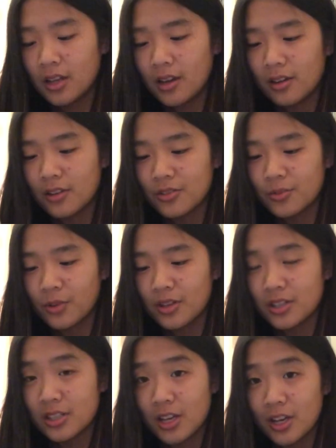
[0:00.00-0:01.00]
Yeah, I just
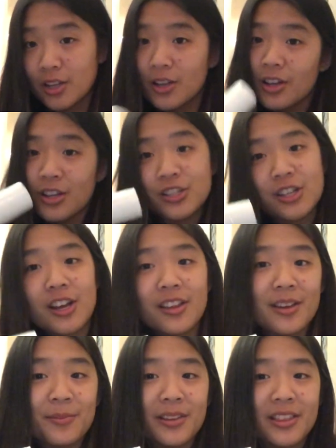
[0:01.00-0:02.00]
want to share
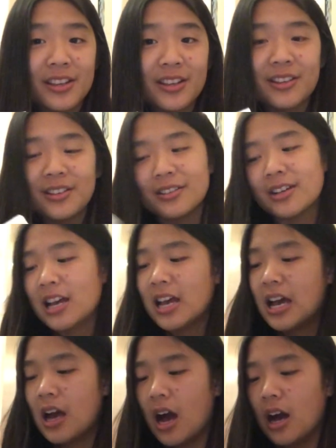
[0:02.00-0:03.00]
them with you.
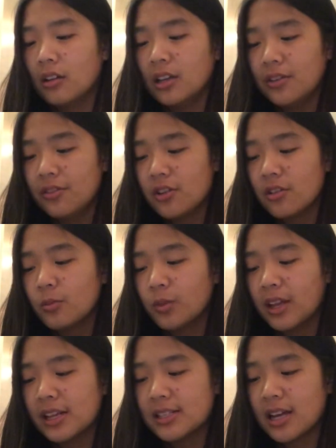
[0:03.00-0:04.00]
I'll leave their
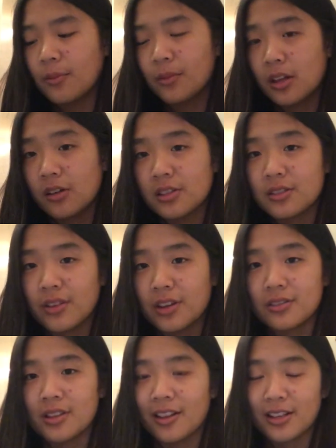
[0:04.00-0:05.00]
link down below. This
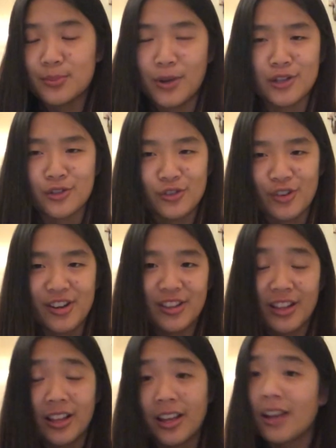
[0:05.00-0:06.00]
video is not sponsored or
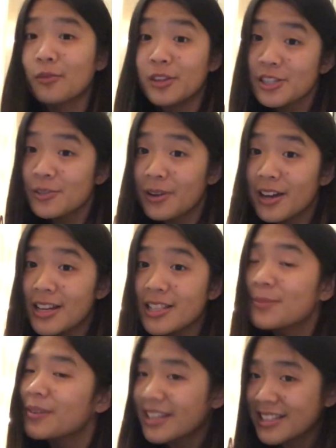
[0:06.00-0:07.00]
anything. I wish it
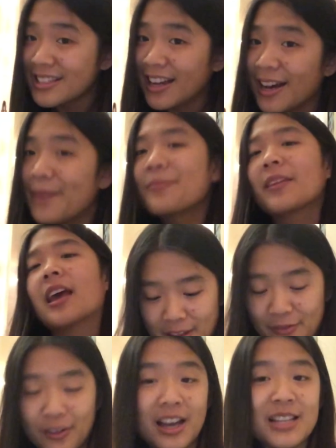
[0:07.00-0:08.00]
was, but it's not.
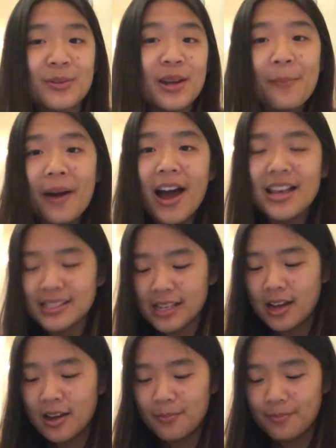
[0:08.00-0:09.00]
If you guys want to buy
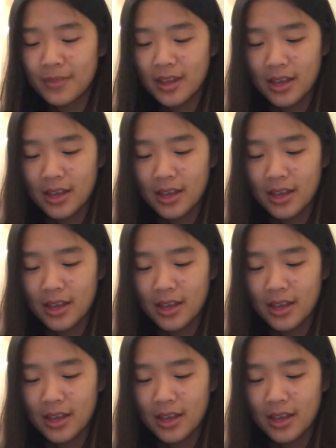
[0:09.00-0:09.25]
some,